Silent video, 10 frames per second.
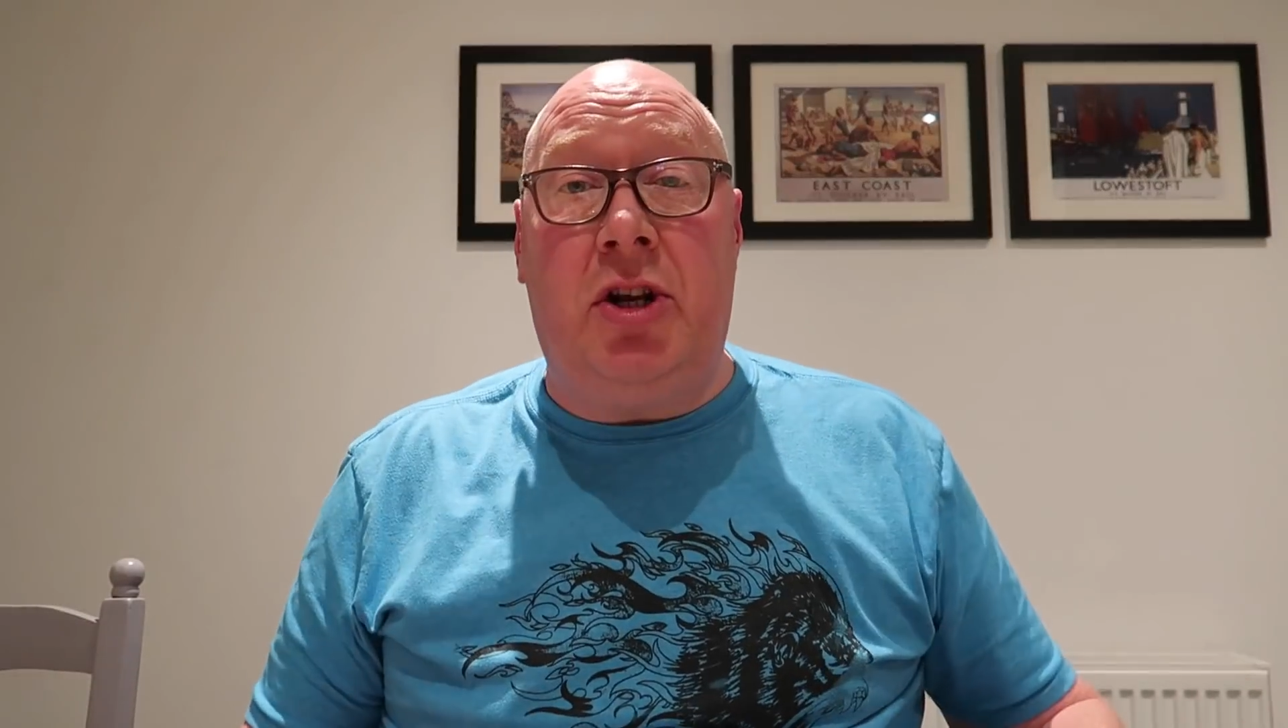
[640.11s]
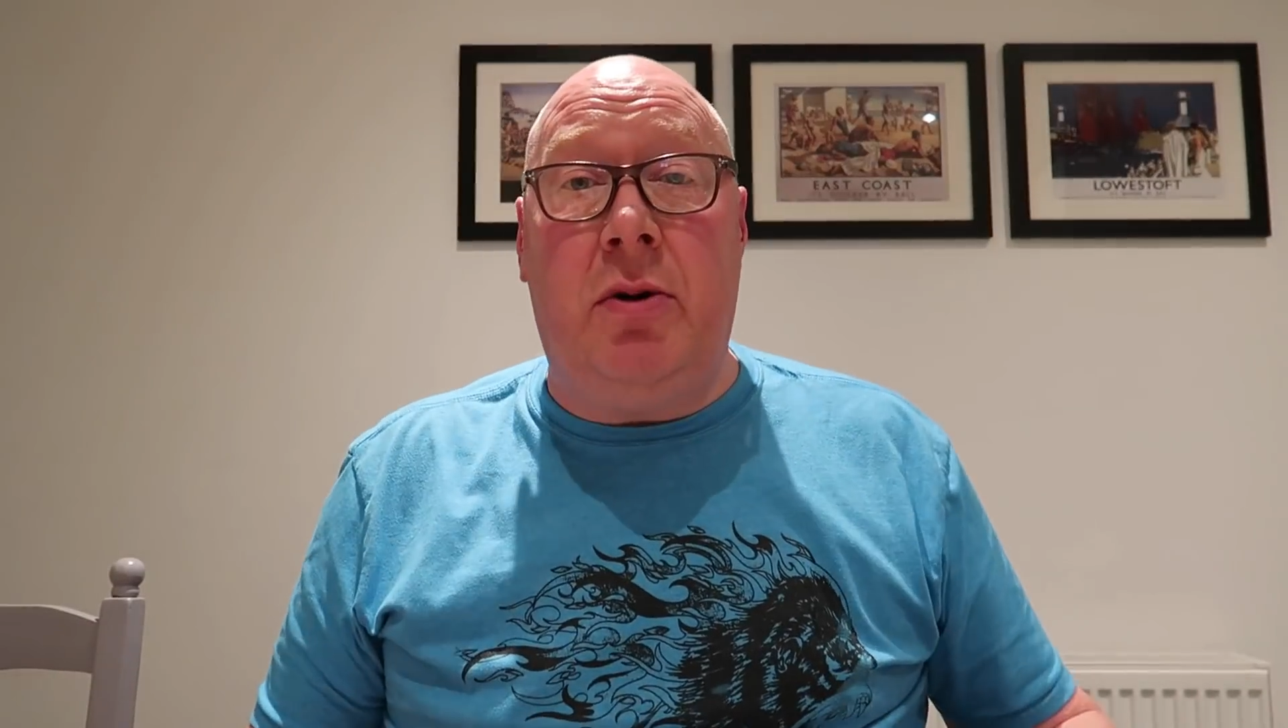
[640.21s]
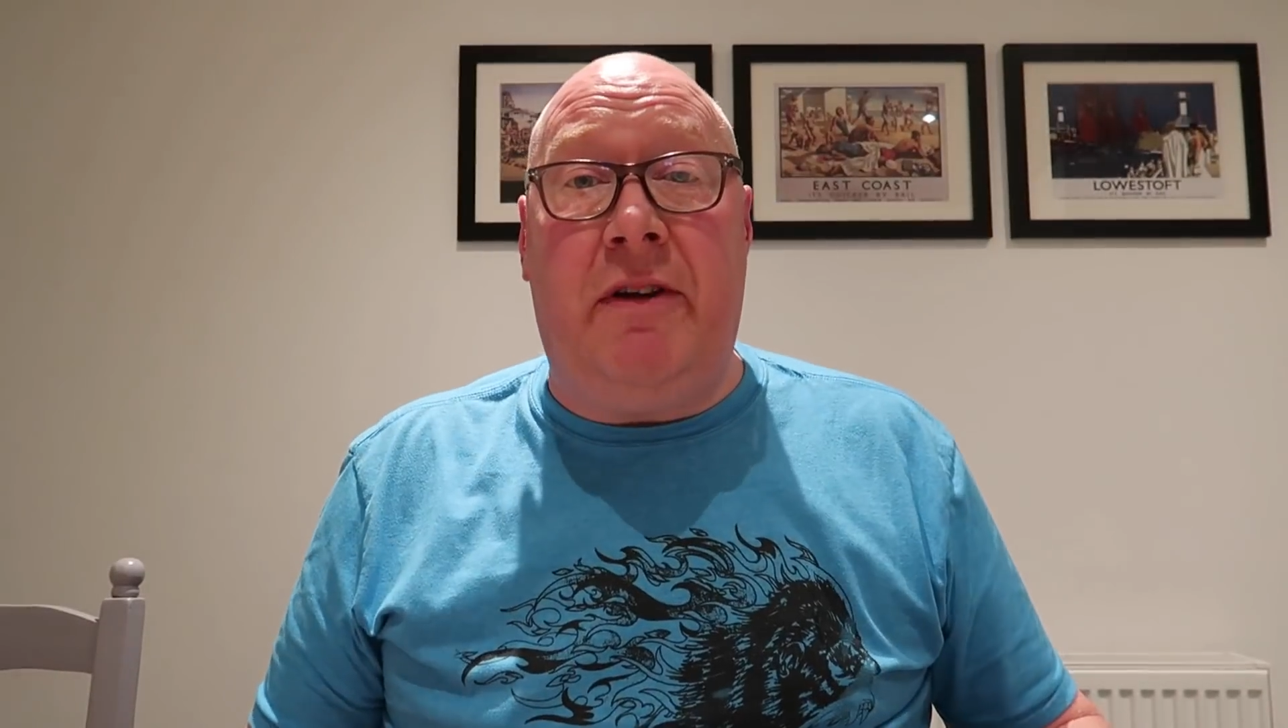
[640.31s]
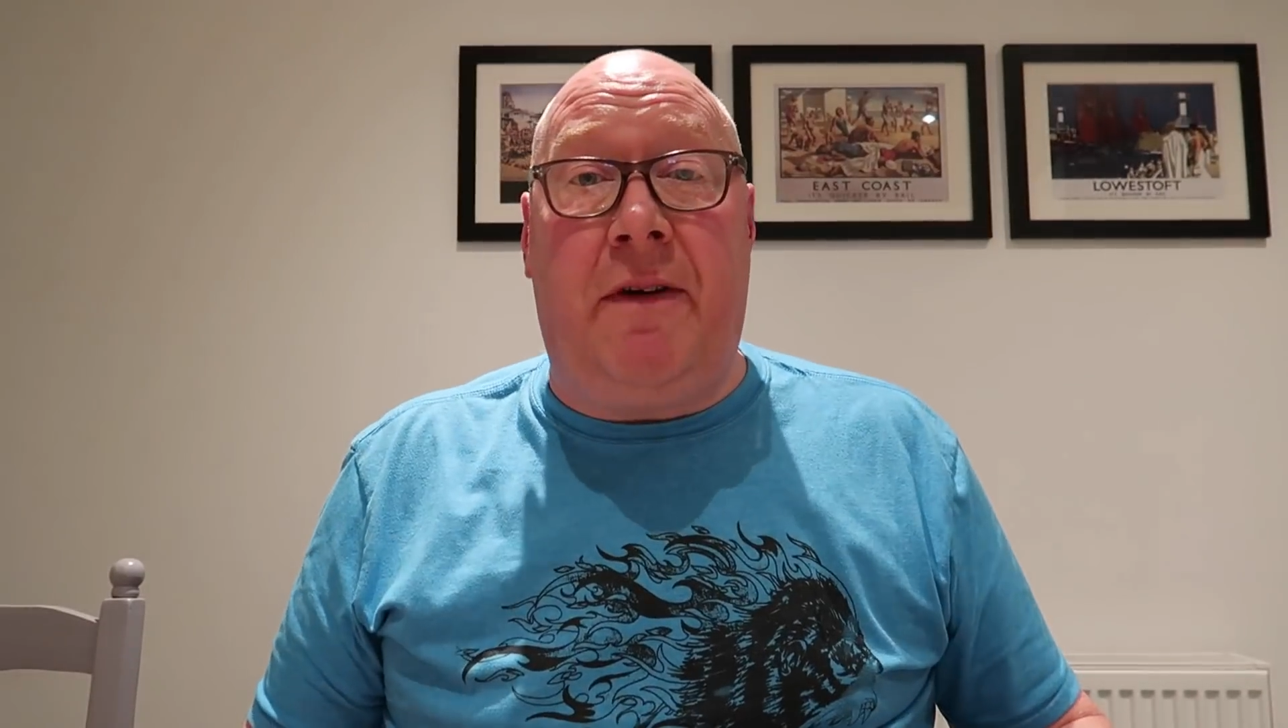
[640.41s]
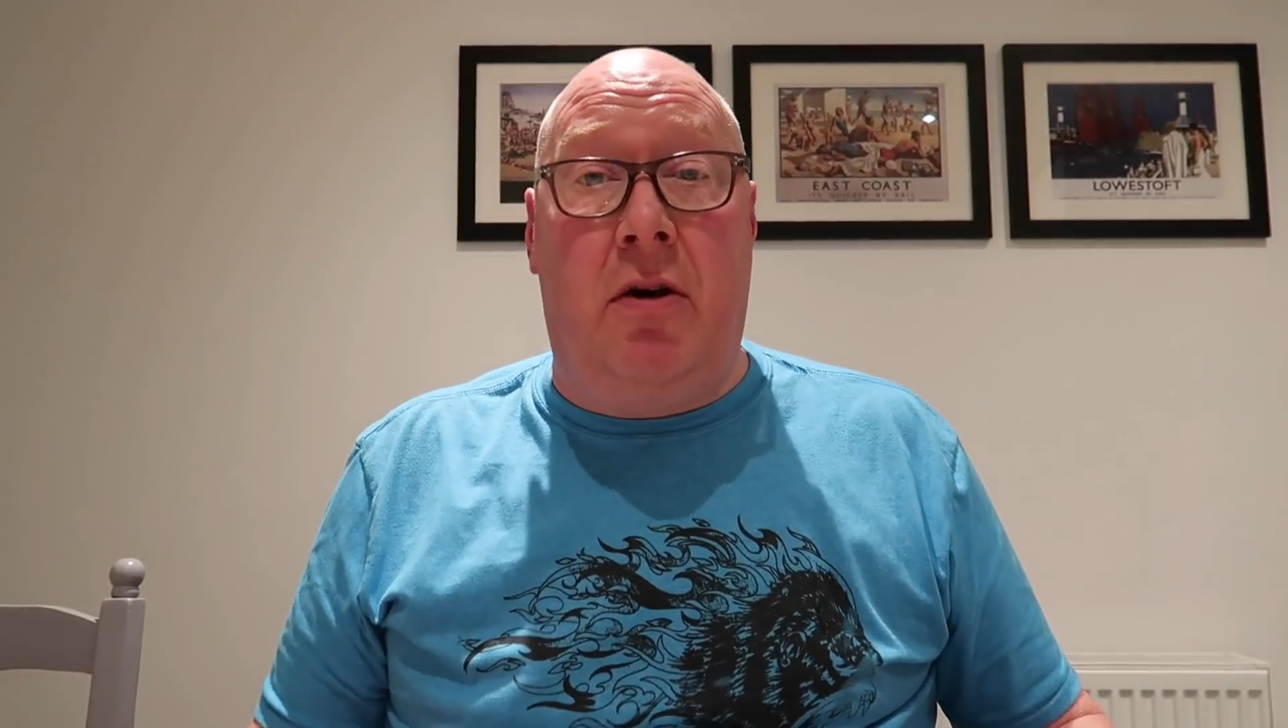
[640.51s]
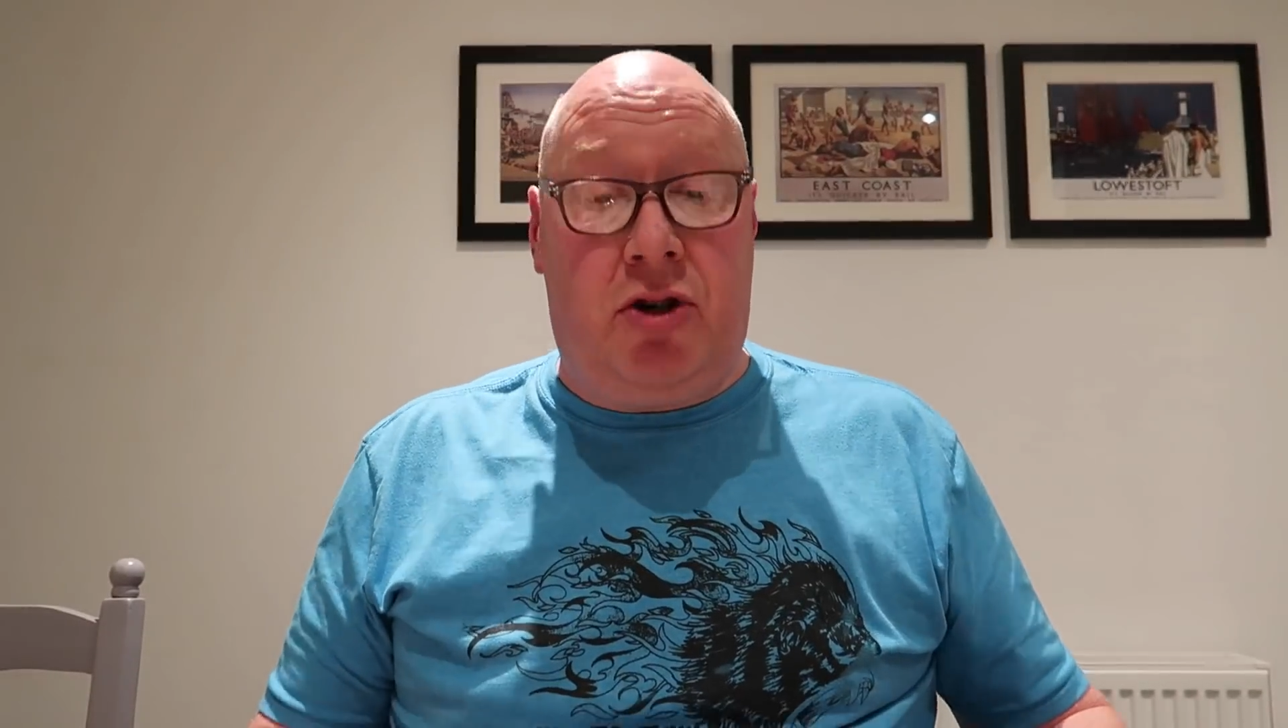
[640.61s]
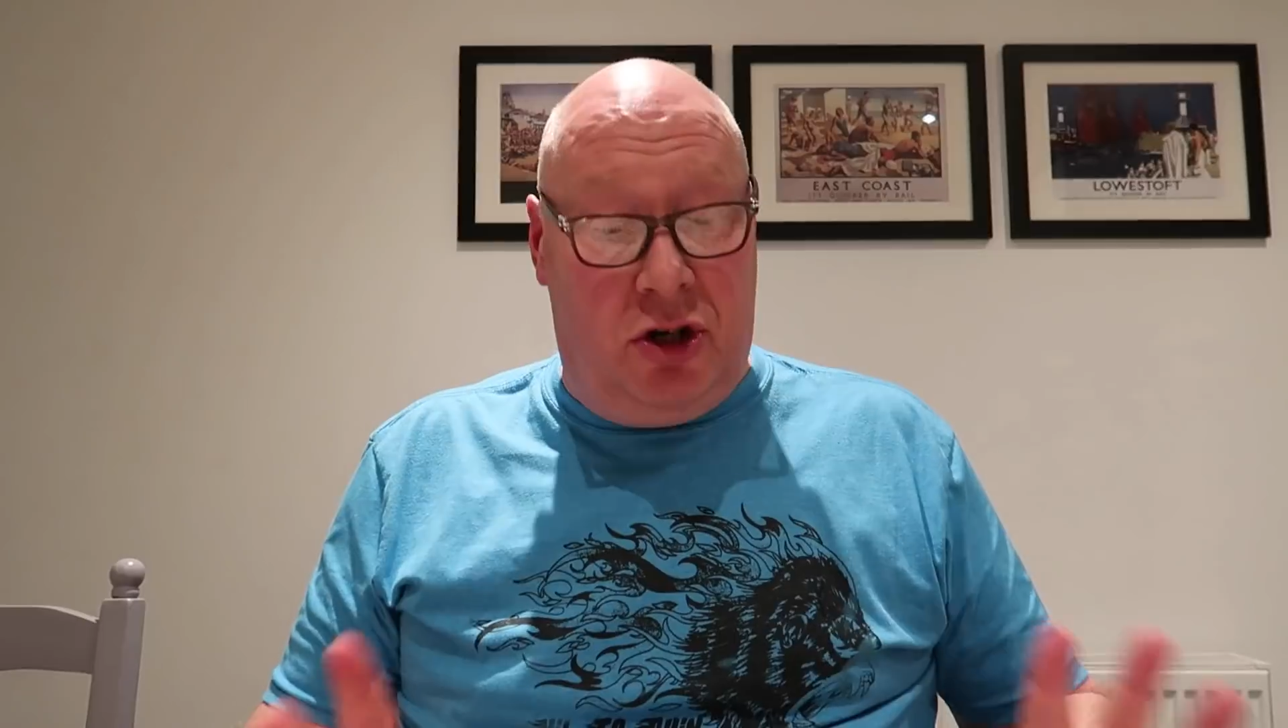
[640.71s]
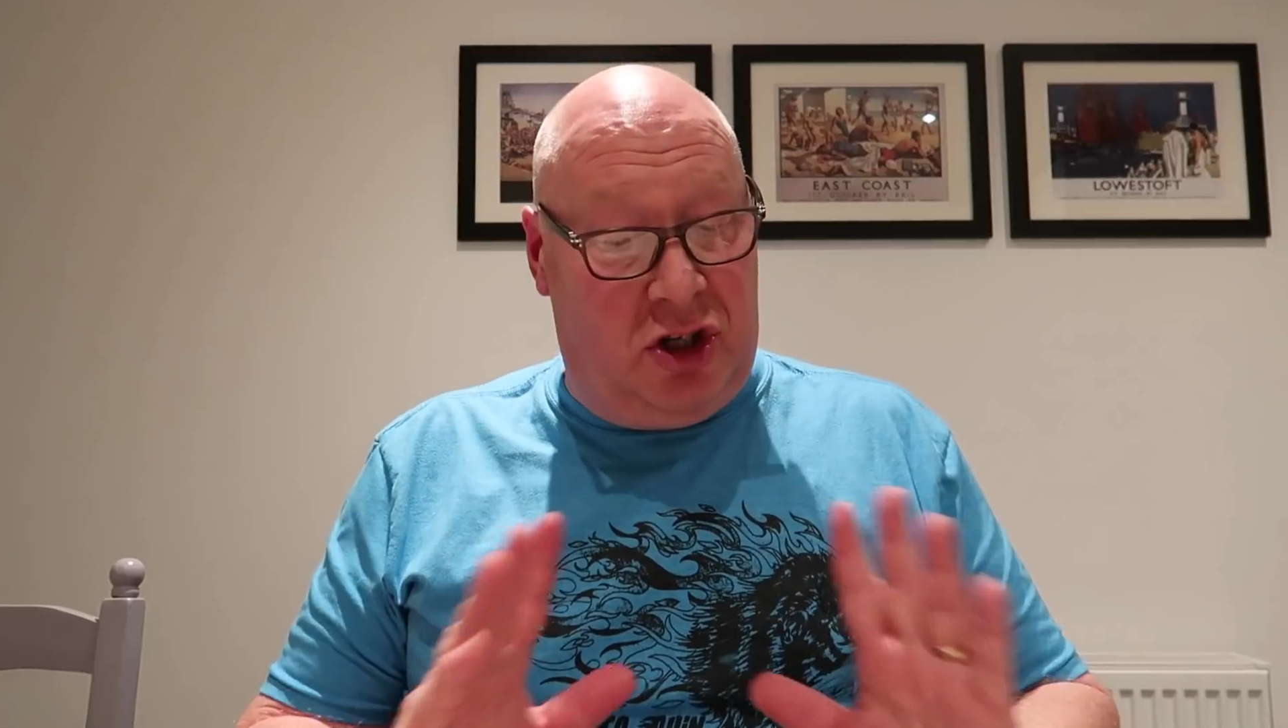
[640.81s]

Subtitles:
to do it, folks,